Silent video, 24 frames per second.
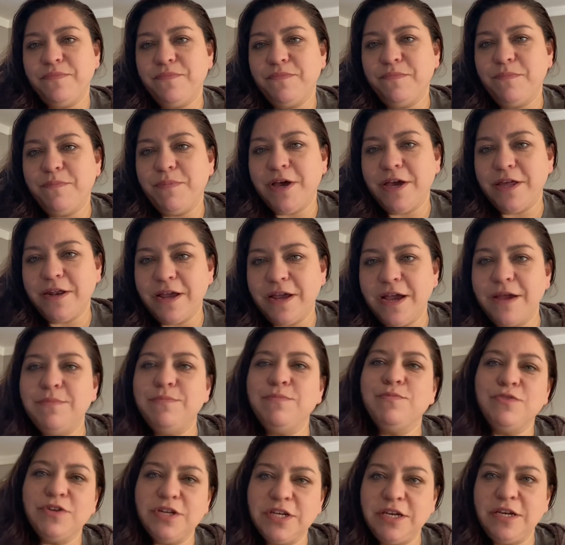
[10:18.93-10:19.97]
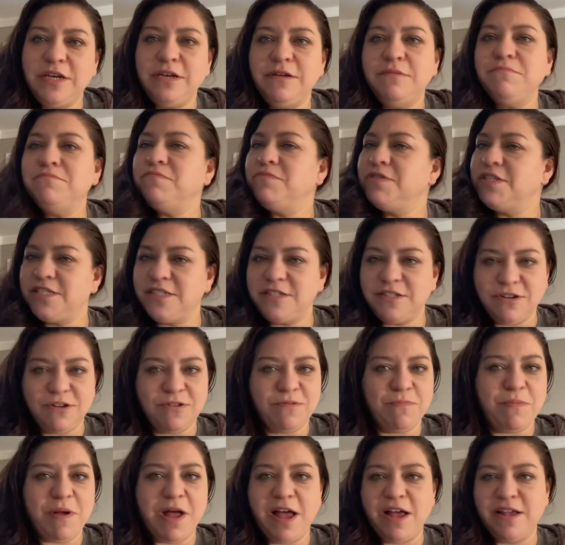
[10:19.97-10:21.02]
but I'm really
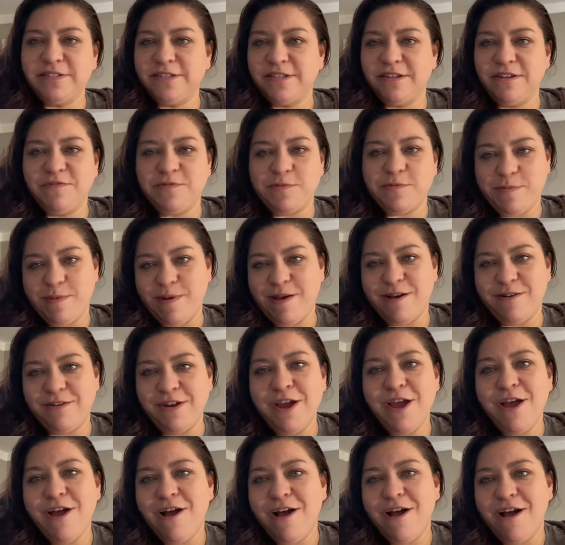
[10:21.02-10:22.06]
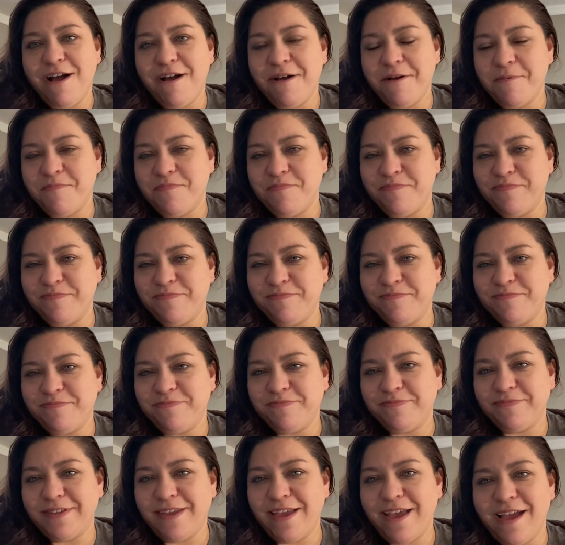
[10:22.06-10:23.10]
still positive about
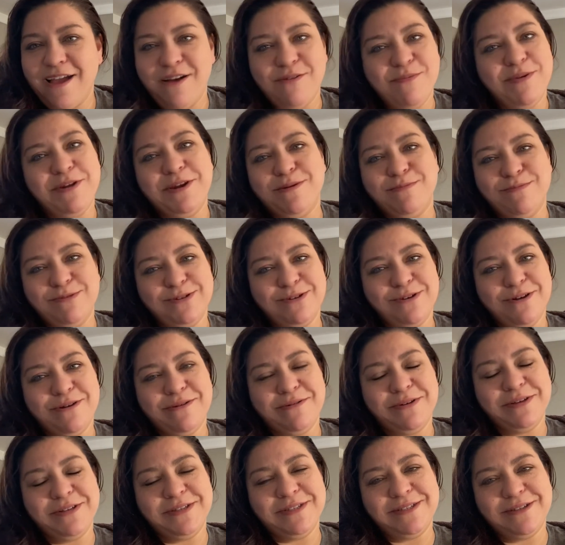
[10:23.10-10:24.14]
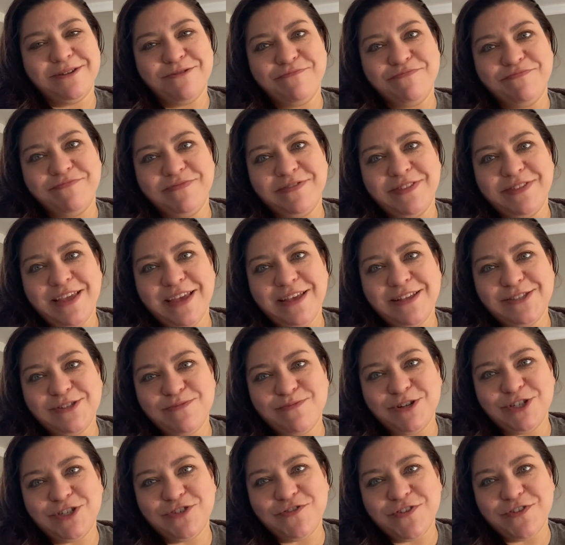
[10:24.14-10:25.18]
how my numbers are going. So thanks so
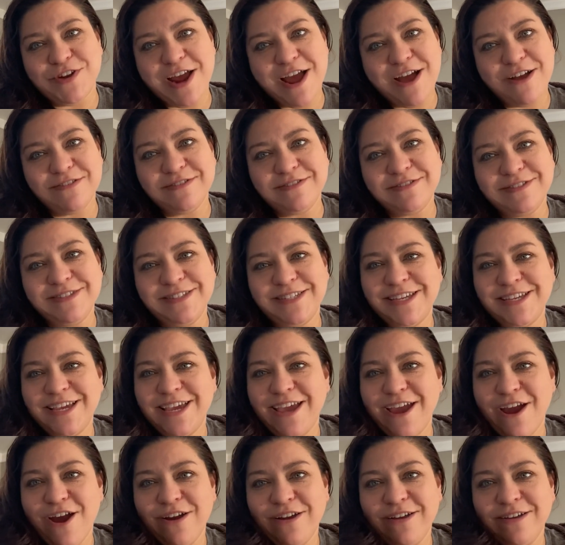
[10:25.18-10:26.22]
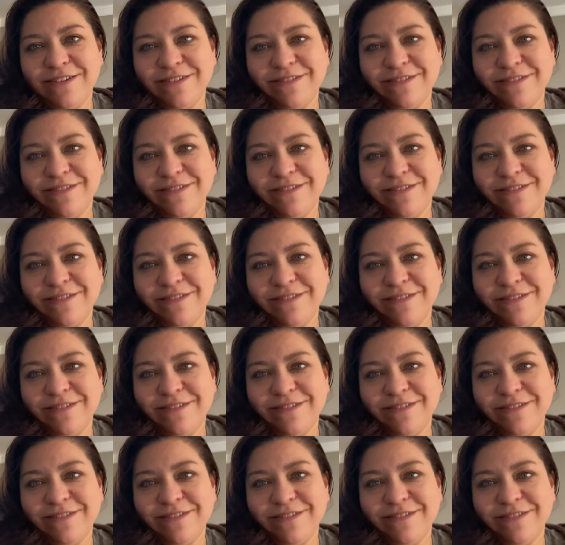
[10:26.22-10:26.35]
much for now. Take care.